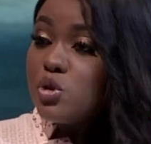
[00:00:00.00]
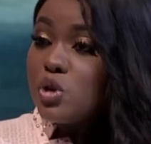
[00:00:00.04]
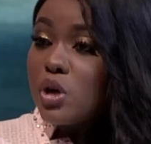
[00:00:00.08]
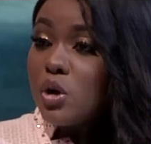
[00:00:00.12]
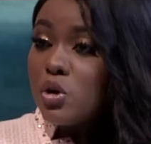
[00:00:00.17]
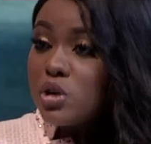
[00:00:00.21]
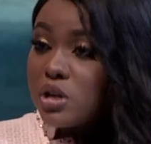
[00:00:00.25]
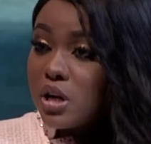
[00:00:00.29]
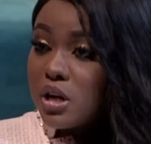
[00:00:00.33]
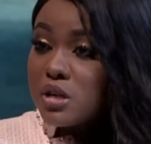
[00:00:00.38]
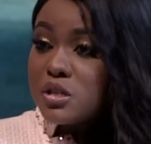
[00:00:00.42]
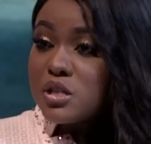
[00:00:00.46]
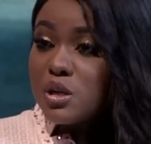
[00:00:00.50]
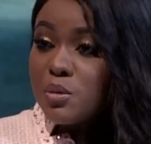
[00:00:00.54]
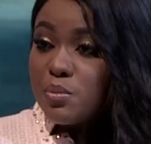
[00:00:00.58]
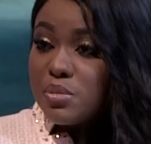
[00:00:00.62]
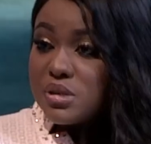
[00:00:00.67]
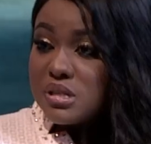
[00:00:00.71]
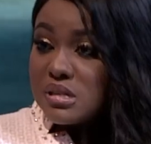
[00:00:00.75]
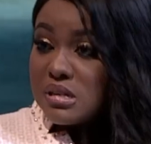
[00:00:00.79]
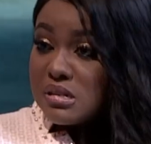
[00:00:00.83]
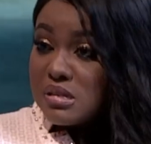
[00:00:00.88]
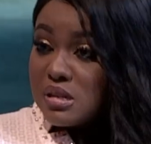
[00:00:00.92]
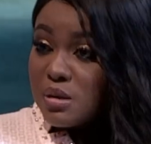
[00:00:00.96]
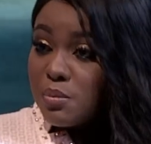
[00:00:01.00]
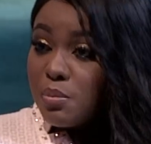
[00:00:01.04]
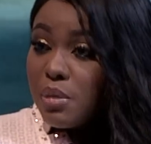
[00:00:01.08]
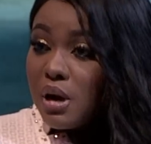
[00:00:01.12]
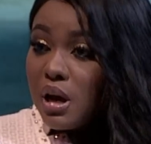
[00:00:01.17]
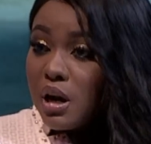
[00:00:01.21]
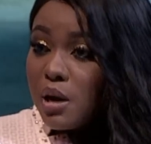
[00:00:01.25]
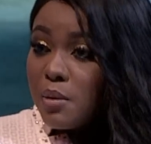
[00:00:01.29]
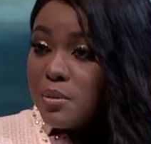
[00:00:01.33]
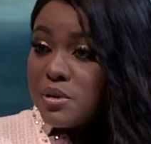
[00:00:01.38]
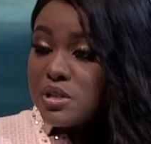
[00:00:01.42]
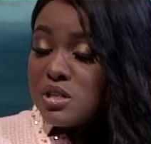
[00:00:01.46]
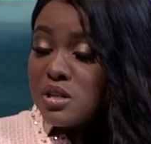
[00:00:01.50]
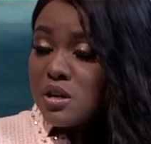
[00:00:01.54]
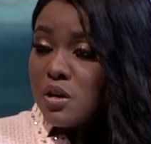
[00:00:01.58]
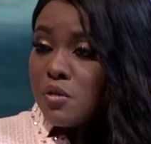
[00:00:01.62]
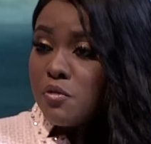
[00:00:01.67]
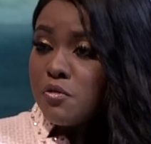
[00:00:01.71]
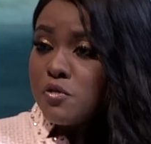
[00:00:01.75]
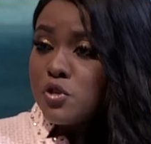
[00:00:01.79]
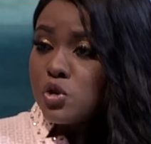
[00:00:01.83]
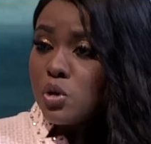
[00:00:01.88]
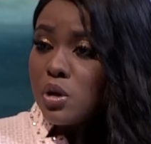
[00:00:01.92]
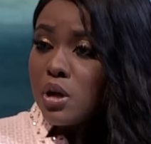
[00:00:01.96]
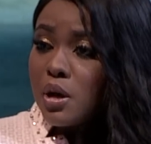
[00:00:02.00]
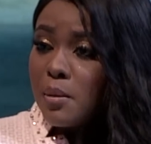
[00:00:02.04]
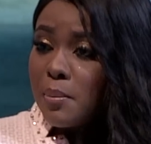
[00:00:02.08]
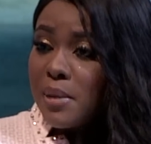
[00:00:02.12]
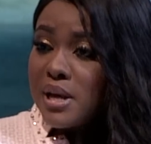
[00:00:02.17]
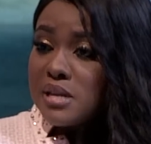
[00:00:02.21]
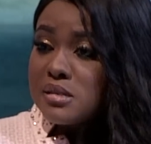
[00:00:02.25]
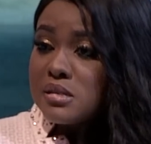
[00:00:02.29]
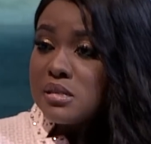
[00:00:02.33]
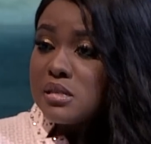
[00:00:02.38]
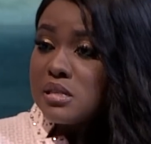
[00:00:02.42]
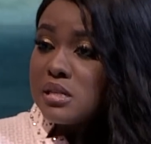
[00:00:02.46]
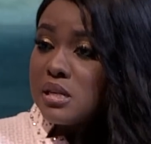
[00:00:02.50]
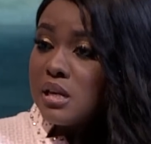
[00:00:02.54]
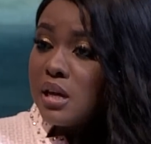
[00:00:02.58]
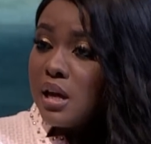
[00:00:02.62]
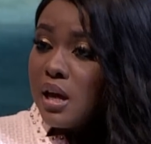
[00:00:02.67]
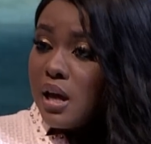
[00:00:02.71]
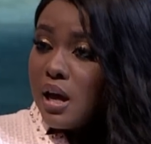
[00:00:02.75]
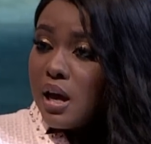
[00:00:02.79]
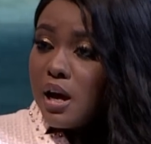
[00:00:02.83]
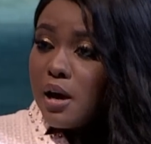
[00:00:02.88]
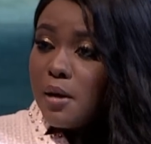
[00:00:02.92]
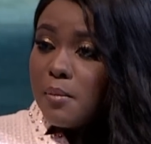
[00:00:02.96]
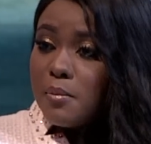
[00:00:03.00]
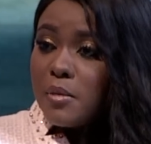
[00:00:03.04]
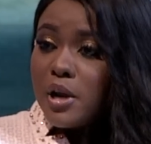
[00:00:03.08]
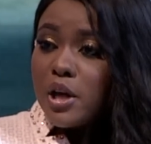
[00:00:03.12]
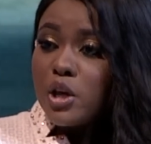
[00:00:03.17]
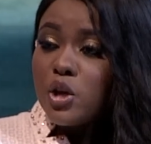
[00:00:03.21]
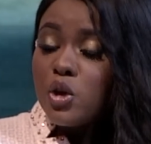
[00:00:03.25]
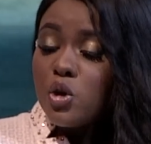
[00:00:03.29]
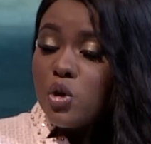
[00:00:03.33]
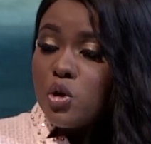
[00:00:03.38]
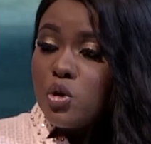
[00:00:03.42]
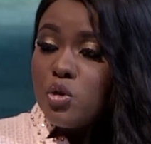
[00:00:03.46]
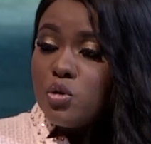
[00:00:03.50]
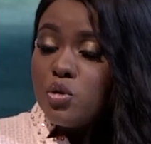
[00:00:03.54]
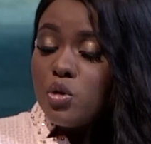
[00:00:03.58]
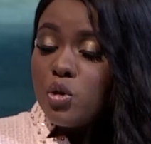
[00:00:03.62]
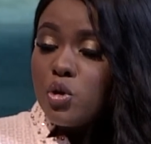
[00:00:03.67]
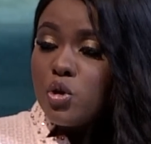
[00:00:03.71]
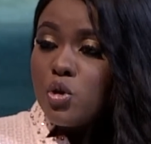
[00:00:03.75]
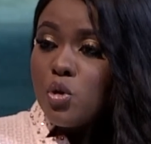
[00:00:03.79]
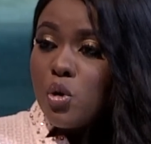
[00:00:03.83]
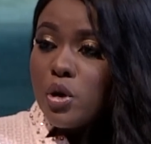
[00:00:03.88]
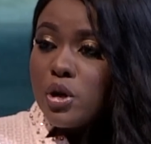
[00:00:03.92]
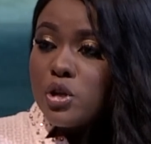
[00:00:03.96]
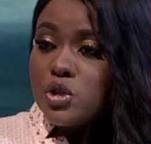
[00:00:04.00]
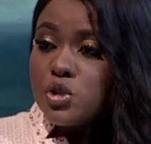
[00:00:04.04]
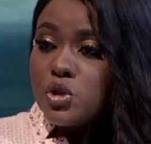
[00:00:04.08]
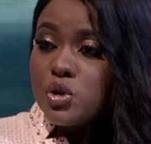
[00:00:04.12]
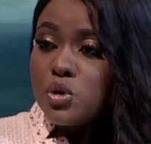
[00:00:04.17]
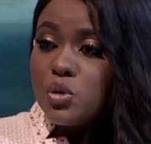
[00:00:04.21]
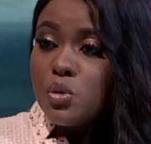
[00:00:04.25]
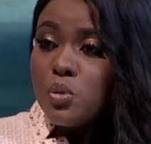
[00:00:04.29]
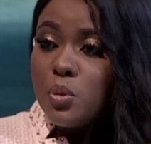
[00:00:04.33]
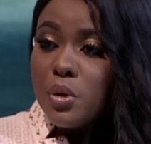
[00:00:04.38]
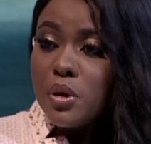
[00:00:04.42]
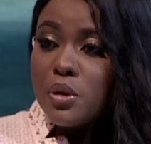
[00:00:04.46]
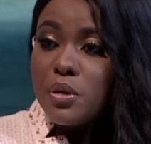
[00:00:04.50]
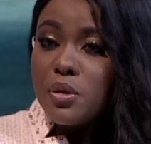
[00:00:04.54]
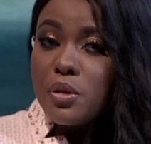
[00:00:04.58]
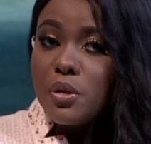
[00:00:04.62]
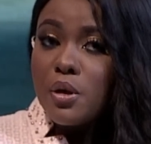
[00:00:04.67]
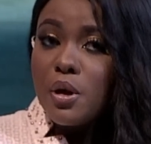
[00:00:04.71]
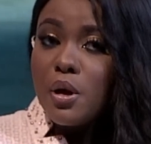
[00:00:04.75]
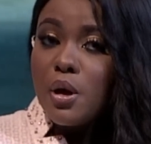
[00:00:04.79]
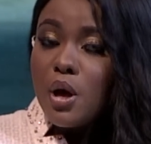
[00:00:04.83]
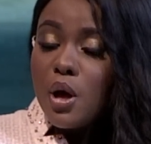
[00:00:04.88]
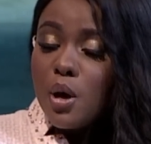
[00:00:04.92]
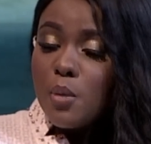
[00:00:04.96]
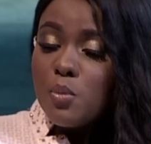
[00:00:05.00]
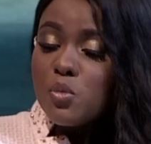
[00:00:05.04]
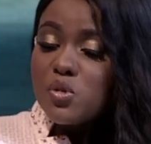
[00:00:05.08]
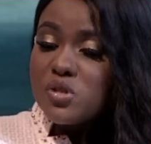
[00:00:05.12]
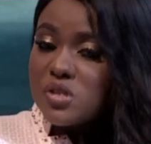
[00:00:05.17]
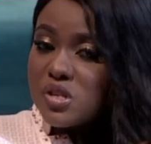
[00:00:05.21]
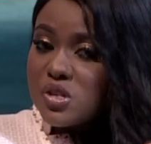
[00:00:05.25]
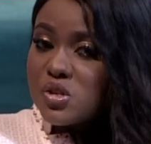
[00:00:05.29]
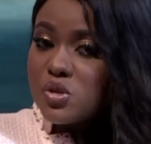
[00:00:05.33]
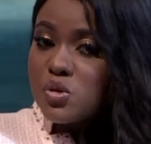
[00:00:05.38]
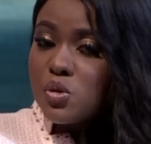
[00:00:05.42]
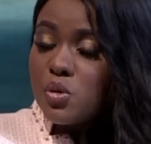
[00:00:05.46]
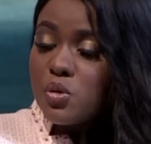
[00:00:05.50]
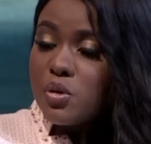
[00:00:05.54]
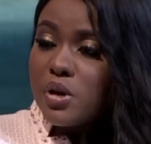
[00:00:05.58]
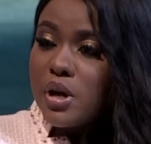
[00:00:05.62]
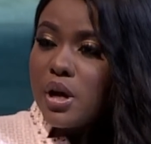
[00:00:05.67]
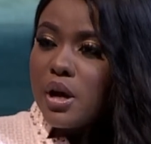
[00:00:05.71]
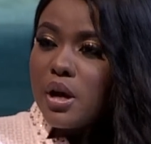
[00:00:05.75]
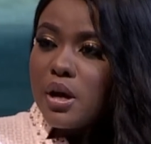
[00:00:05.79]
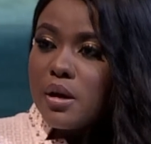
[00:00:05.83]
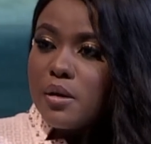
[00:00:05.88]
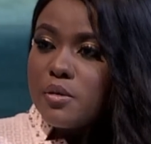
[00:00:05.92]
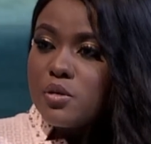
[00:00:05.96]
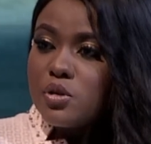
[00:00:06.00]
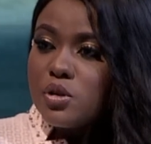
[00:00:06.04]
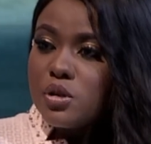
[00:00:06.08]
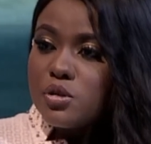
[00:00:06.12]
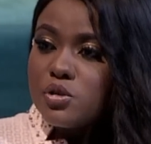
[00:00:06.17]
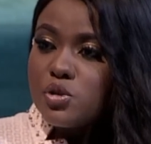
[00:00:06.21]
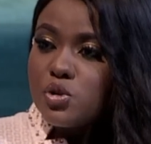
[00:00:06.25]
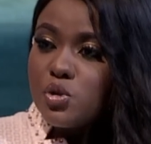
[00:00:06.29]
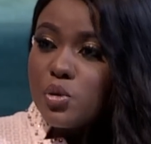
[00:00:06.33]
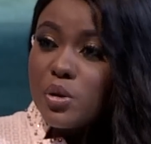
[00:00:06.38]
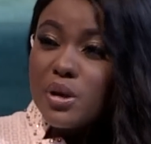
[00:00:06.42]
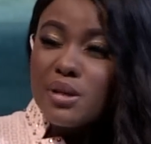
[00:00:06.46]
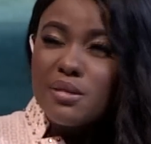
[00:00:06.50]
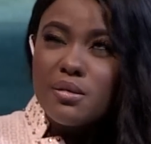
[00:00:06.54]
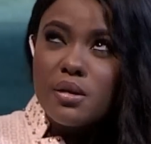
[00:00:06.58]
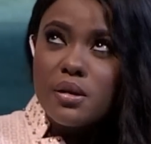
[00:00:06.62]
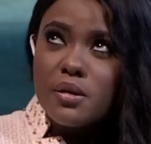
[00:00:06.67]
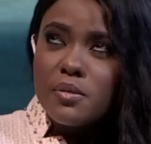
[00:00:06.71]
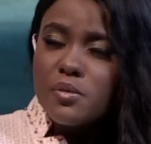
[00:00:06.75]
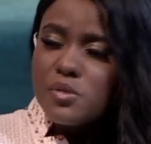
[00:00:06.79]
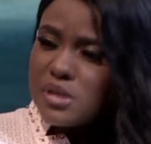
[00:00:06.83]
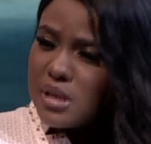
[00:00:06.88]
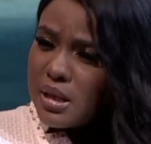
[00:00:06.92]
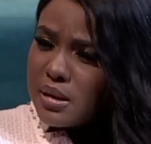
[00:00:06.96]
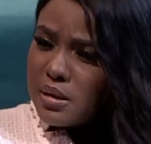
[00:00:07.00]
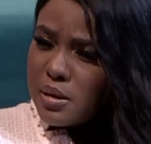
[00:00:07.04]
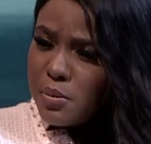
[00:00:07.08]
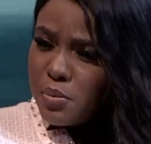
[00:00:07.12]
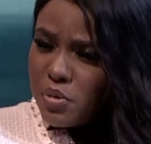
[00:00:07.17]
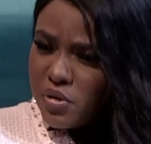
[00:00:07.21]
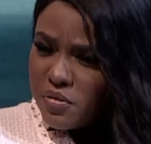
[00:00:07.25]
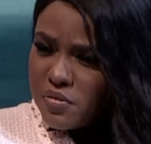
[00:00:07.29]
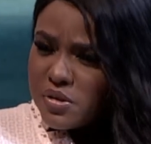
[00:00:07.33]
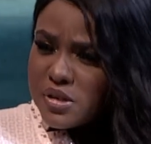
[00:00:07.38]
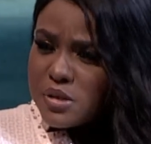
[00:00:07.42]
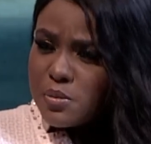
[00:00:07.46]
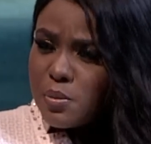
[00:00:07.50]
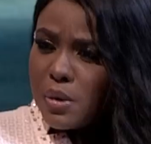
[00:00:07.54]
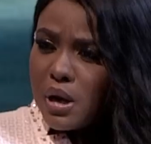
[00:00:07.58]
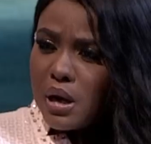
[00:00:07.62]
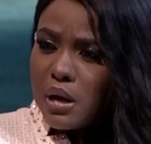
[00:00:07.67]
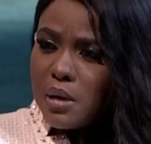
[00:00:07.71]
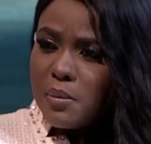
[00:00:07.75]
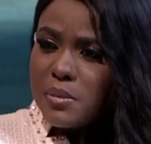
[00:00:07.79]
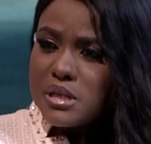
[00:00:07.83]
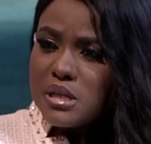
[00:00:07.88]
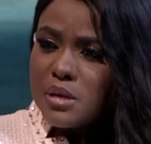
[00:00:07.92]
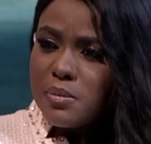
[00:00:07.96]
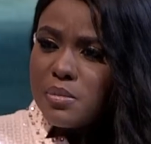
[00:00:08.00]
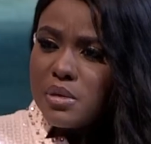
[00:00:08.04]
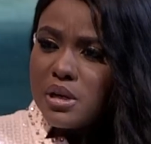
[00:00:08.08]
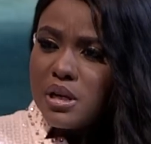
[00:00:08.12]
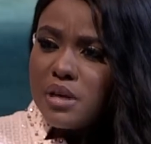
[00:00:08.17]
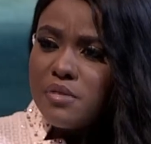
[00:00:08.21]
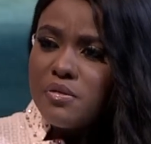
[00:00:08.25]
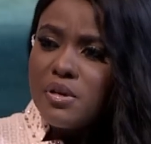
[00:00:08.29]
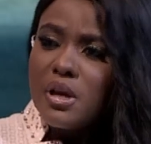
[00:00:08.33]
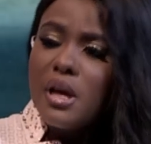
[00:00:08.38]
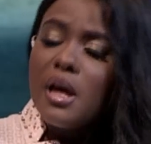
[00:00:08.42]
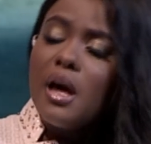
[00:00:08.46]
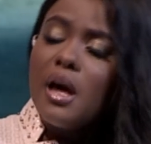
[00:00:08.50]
conducting business in Parliament in an official capacity, like, your issue with Moses Kuria during, was that the previous Parliament, I believe?